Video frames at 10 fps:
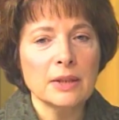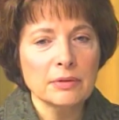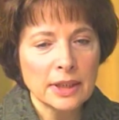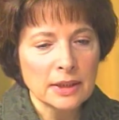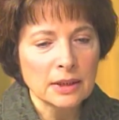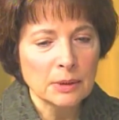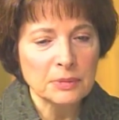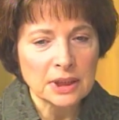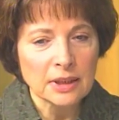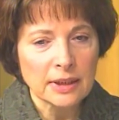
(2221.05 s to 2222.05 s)
created in the
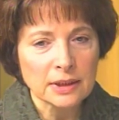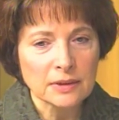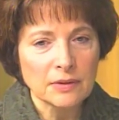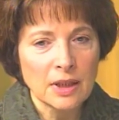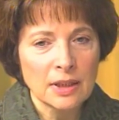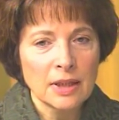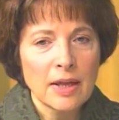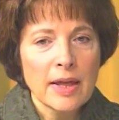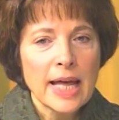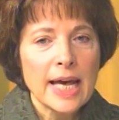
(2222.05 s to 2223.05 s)
image and likeness of God.
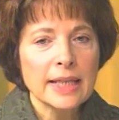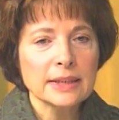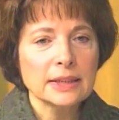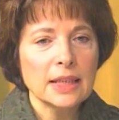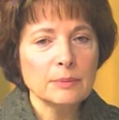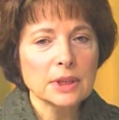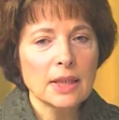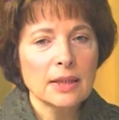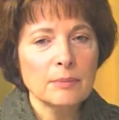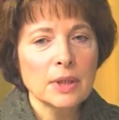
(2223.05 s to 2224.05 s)
At the same
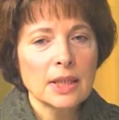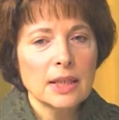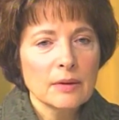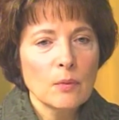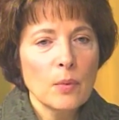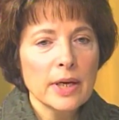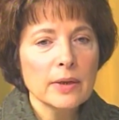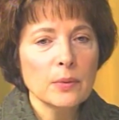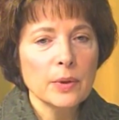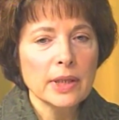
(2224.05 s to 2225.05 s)
time,
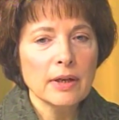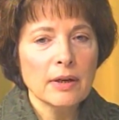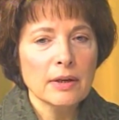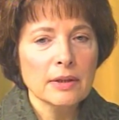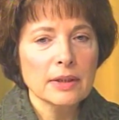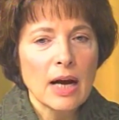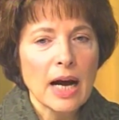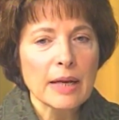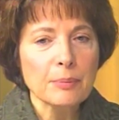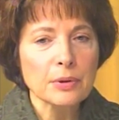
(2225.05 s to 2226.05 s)
when we are
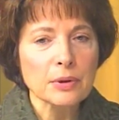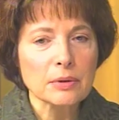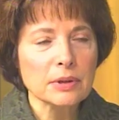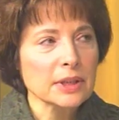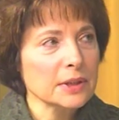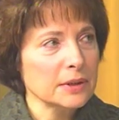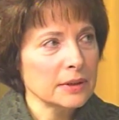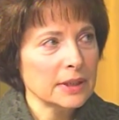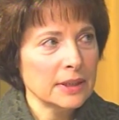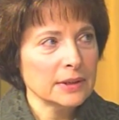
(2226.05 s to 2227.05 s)
hypercritical
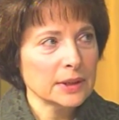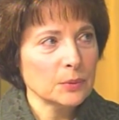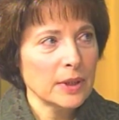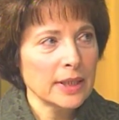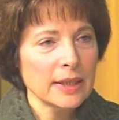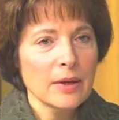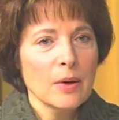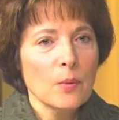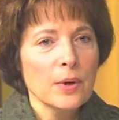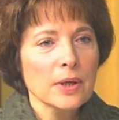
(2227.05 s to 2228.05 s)
in this way,
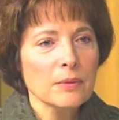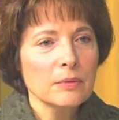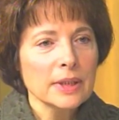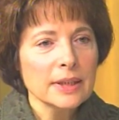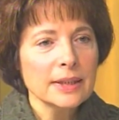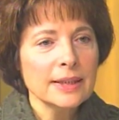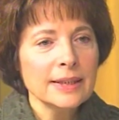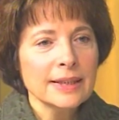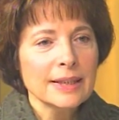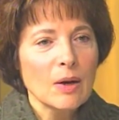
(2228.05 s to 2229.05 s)
we are
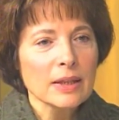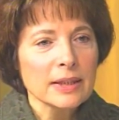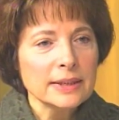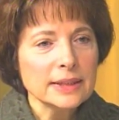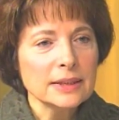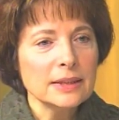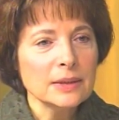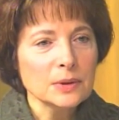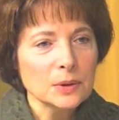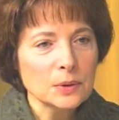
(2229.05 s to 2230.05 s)
really
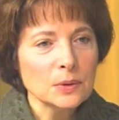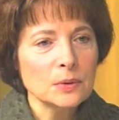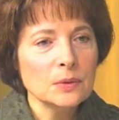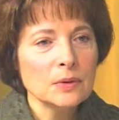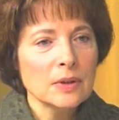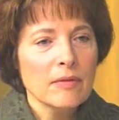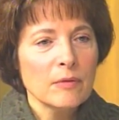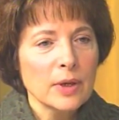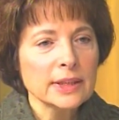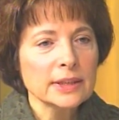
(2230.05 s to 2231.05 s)
listening to
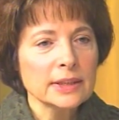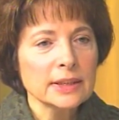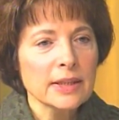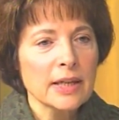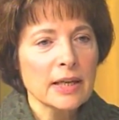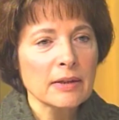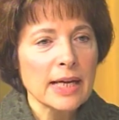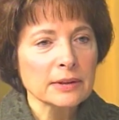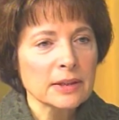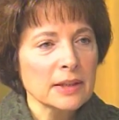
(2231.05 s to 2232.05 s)
voices that are
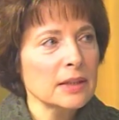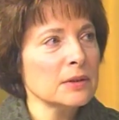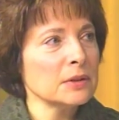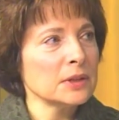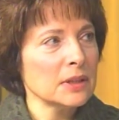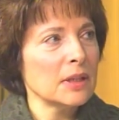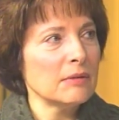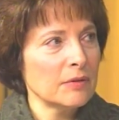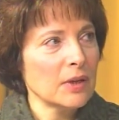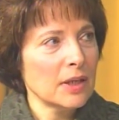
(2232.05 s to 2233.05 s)
antithetical to the love
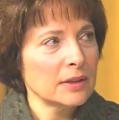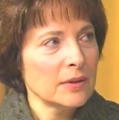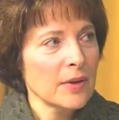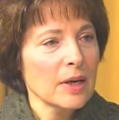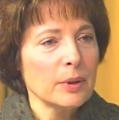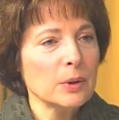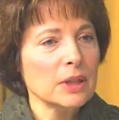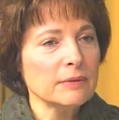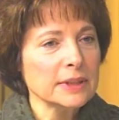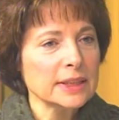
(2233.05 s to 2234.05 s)
of God. We could
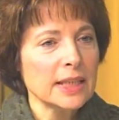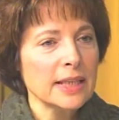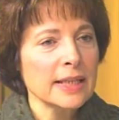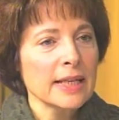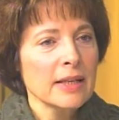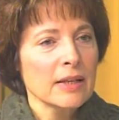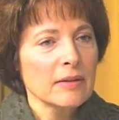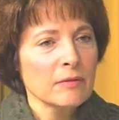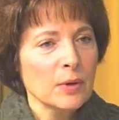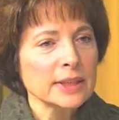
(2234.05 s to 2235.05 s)
even say
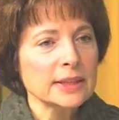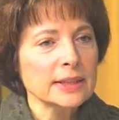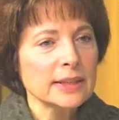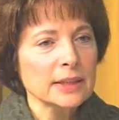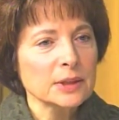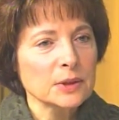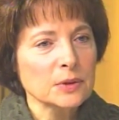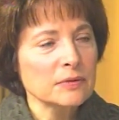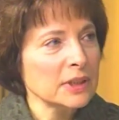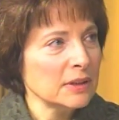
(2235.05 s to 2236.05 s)
voices that
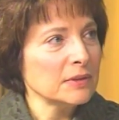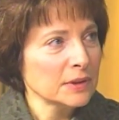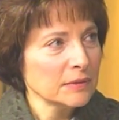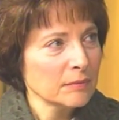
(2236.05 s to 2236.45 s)
serve evil.